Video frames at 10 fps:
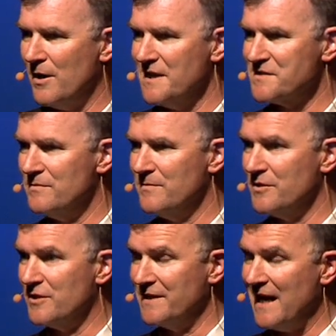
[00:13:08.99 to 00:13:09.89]
pious woman
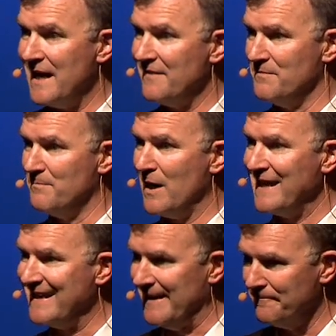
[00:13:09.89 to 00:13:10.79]
who got the heart of a
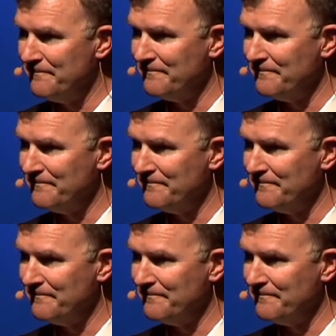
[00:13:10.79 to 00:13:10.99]
biker